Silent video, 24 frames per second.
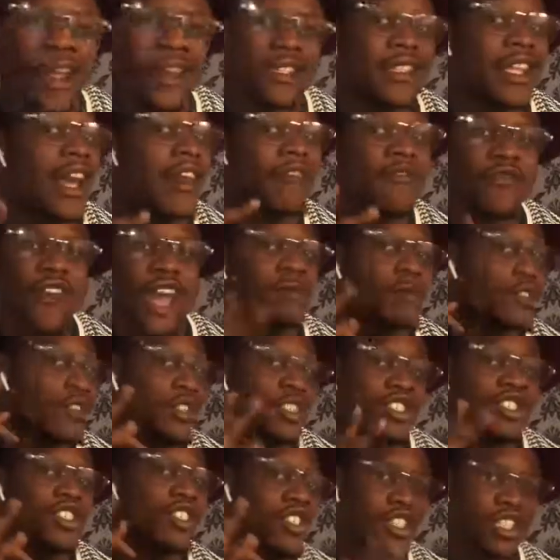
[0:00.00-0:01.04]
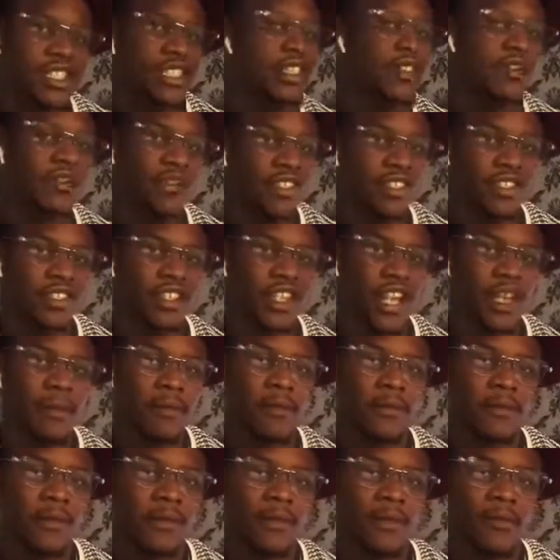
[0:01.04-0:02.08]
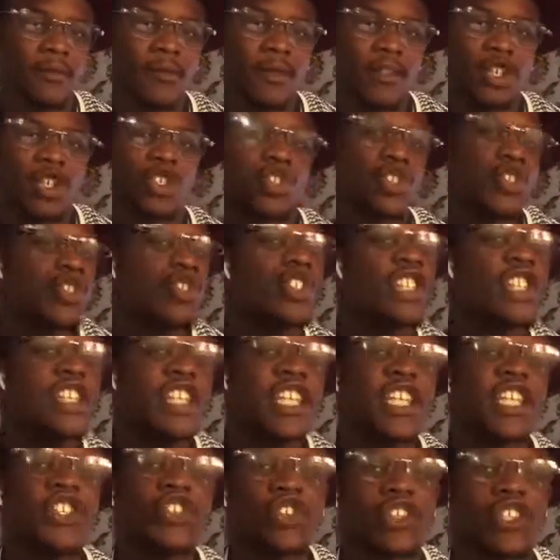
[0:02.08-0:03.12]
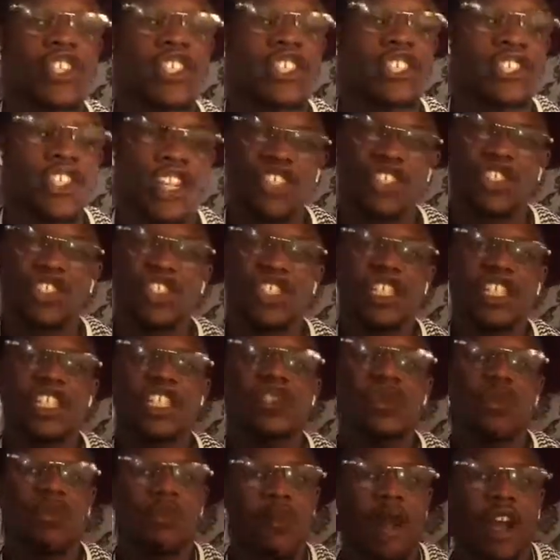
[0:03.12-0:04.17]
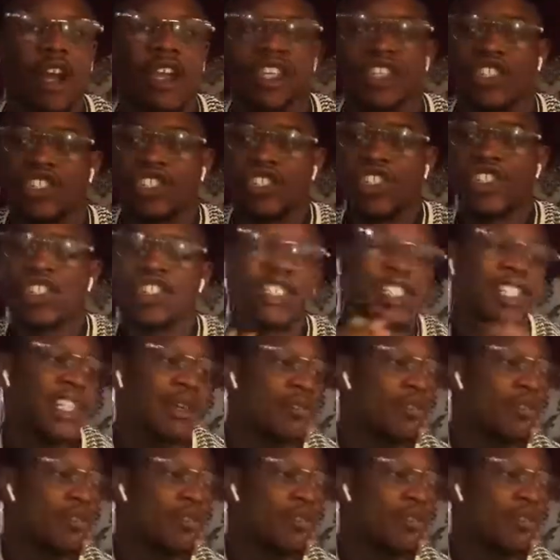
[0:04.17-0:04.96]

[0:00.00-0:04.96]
didn't I vibe to this shit the first time? So you need your listeners, you need your market, you need the